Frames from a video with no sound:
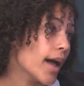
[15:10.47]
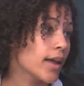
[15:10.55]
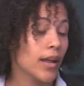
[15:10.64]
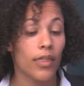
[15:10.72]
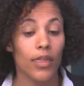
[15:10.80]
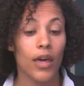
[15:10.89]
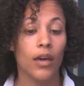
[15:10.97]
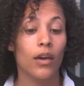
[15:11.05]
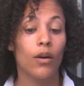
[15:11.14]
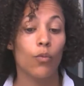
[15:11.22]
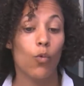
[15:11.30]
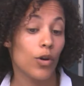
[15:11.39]
And I think
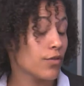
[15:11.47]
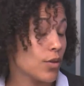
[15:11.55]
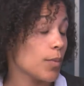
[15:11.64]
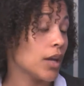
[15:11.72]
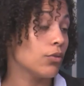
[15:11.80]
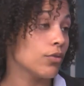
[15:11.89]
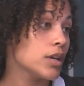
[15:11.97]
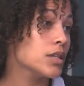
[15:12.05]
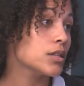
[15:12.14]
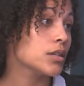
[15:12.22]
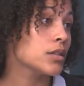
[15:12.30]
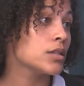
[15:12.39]
one of the main
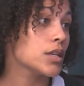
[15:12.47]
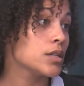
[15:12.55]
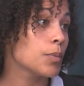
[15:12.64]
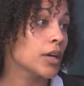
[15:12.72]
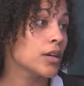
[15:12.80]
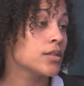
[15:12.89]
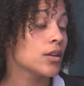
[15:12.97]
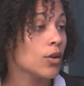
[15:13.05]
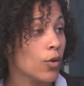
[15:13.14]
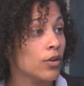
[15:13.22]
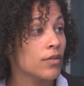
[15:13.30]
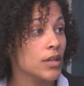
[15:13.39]
reasons is because a
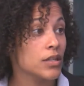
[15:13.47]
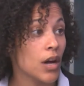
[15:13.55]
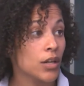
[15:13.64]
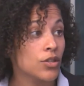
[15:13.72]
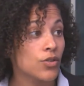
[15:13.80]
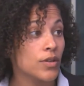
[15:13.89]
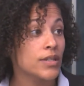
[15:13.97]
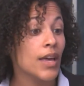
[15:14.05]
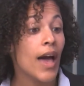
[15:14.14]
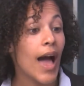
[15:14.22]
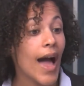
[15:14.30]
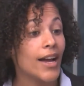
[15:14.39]
lot of these countries
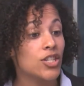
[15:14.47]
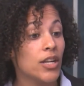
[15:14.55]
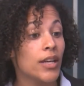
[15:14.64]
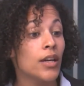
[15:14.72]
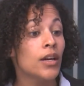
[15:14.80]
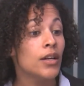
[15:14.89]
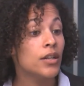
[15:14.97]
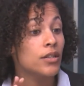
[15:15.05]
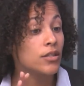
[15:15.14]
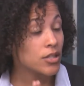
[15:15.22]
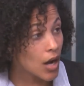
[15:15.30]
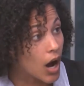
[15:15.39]
actually
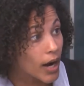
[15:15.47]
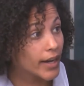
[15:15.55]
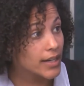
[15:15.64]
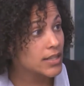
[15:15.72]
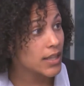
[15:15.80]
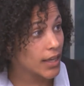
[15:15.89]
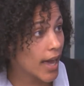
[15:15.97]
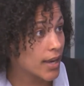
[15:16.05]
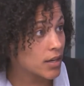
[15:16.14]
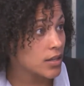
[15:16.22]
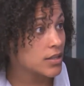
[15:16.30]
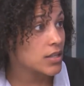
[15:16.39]
target the
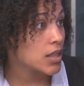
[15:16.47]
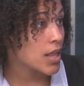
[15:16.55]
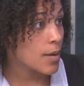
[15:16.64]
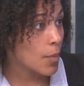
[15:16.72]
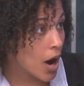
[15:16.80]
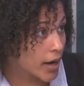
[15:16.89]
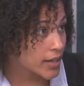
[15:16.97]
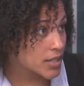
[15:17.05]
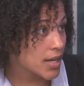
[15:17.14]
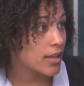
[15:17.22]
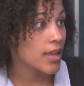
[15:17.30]
Kenyans in their marketing.